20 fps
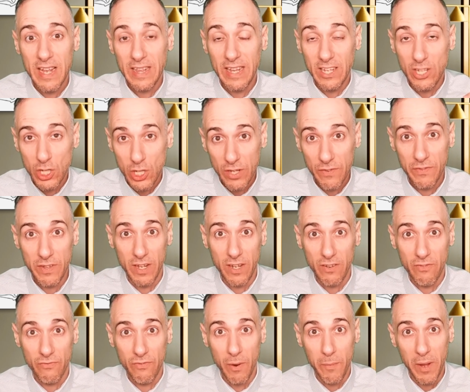They
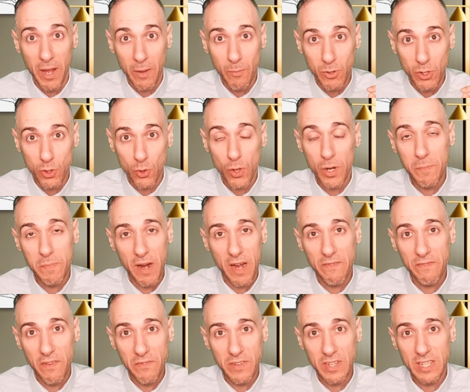shifted from a majority
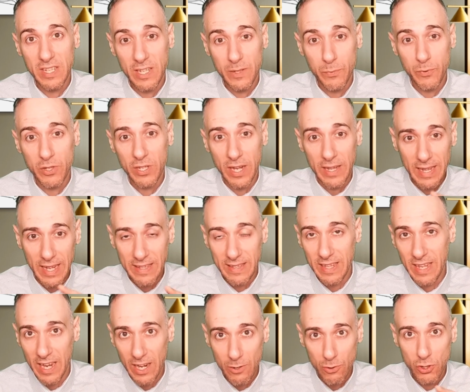buy 56%, that's
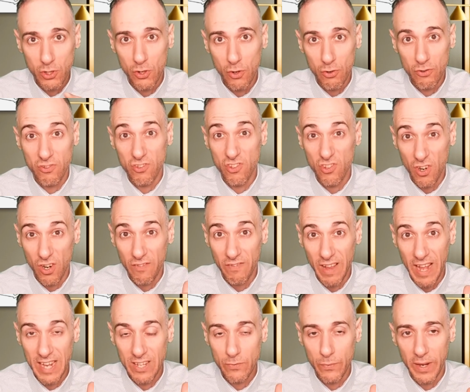the inner circle at the start of
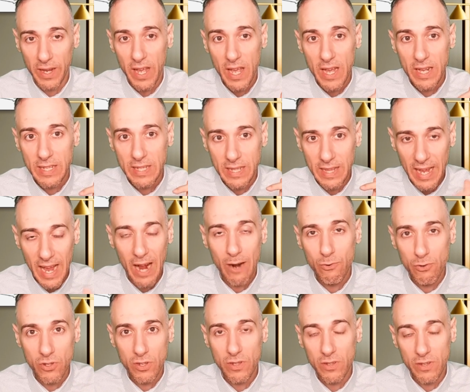last week, to the
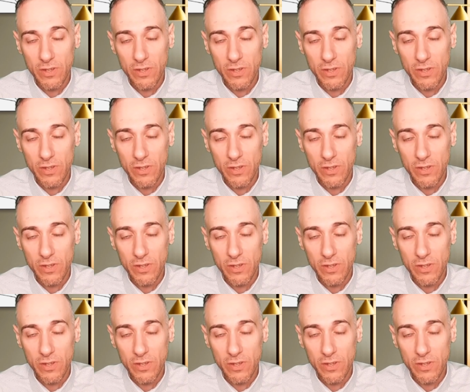outer